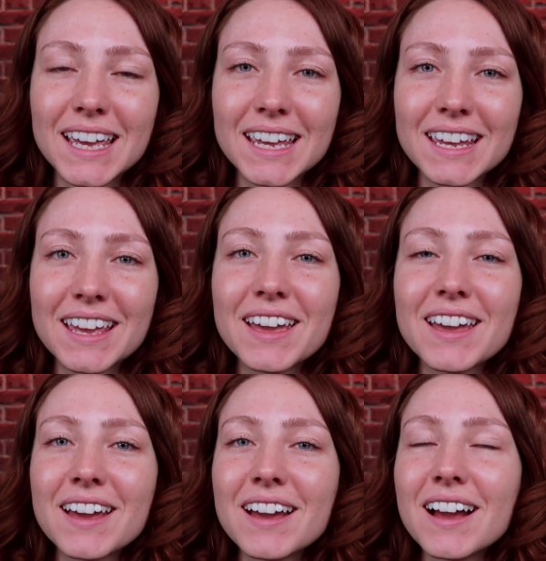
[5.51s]
a
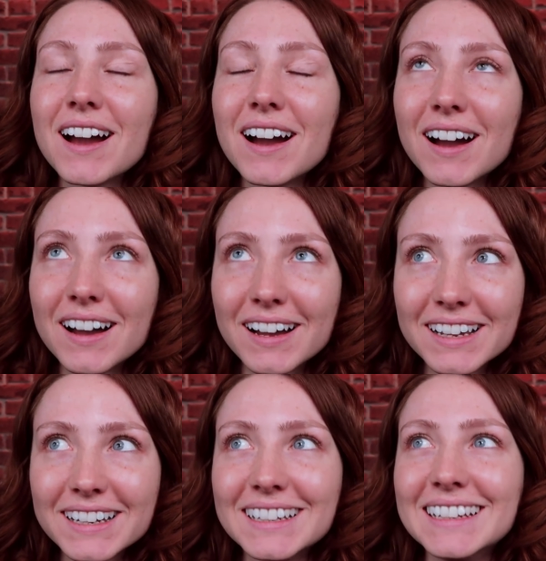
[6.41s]

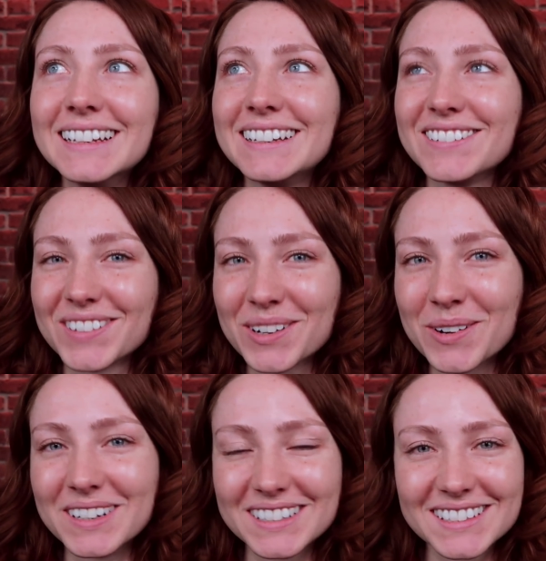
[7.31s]
highly
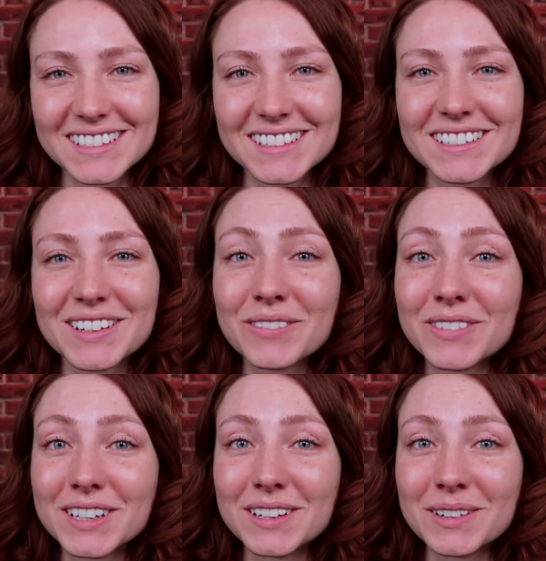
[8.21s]
requested
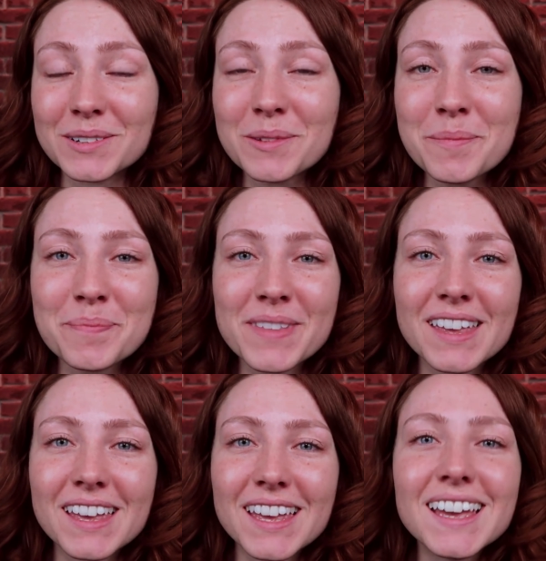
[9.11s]
video,
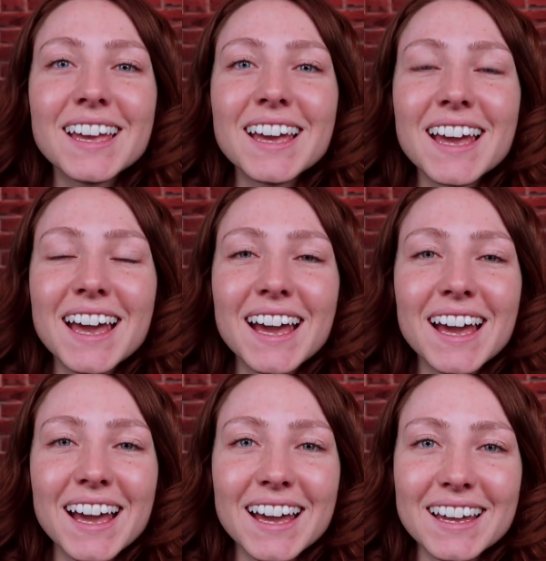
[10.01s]

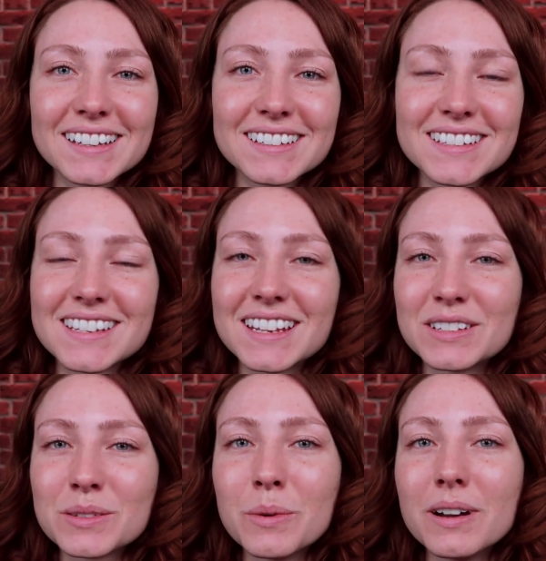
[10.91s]
and
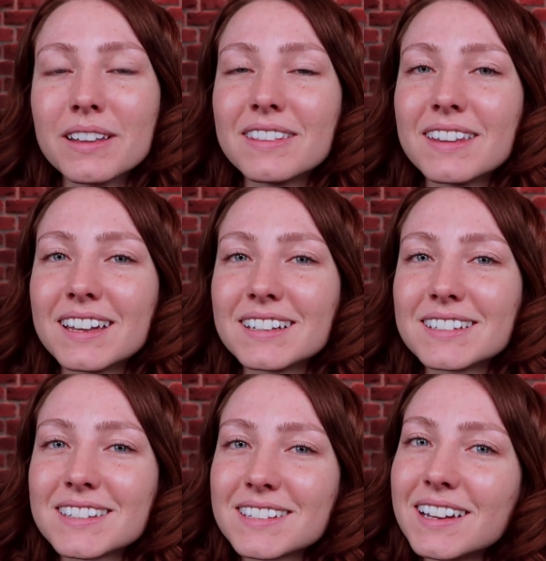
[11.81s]
it's one
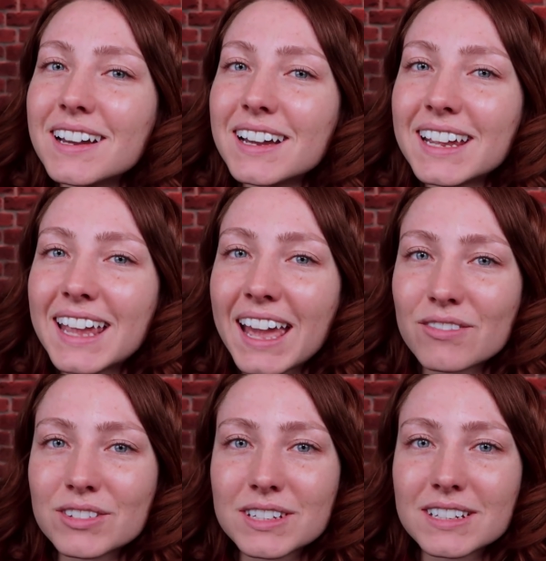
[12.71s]
that I
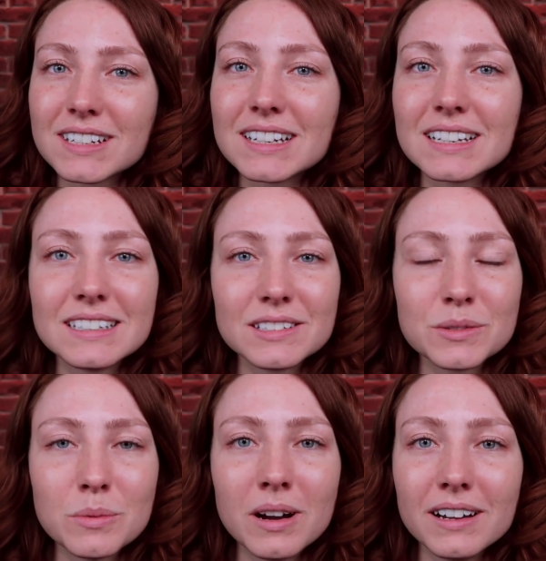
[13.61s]
haven't done in a
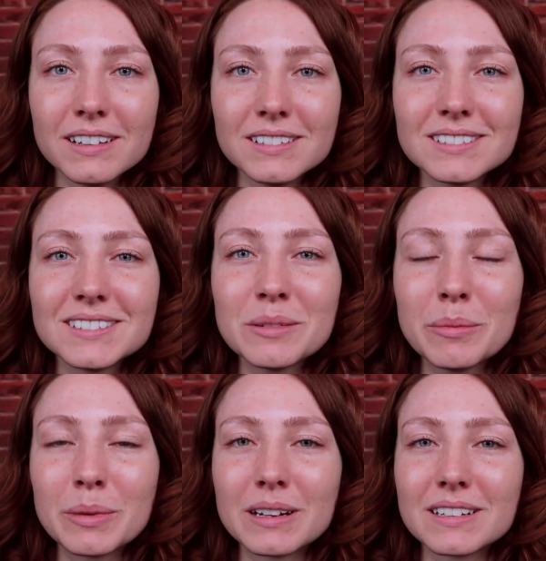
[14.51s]
little while,
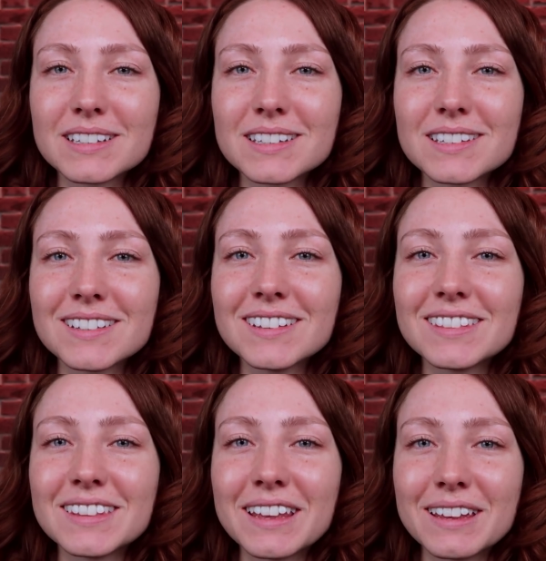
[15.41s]
but
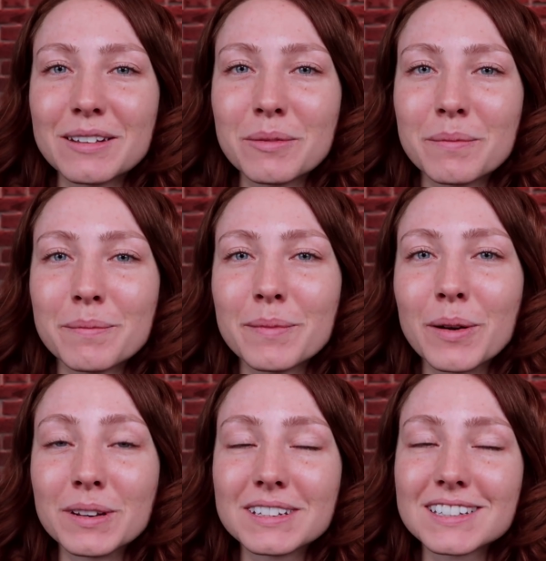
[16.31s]
they're
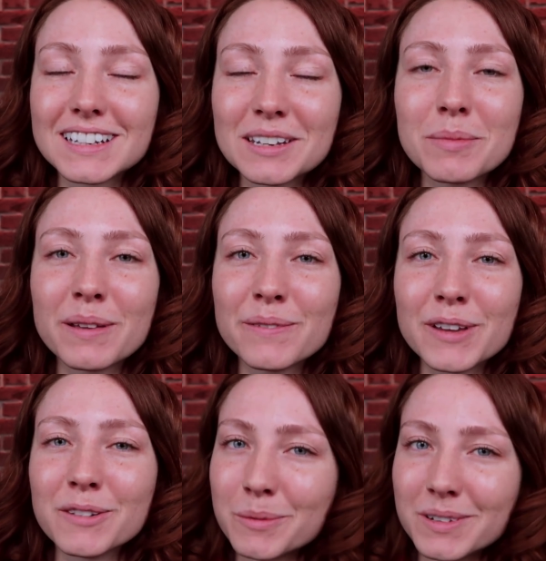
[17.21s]
honestly my
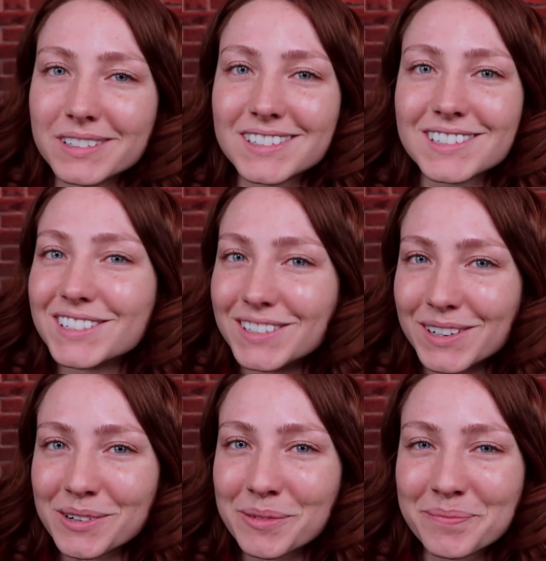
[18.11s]
favourite ones to
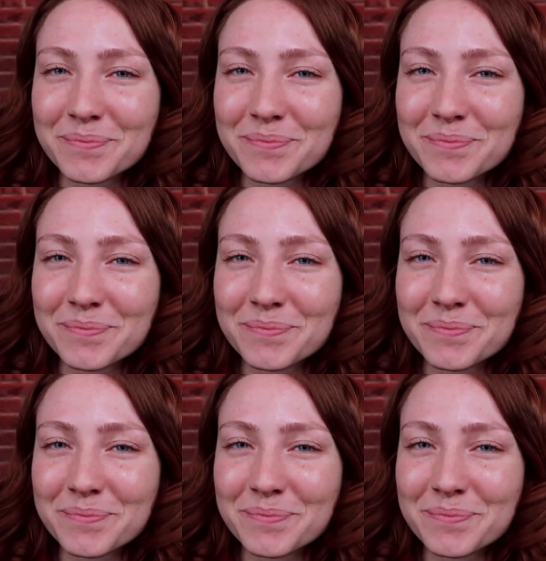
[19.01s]
do,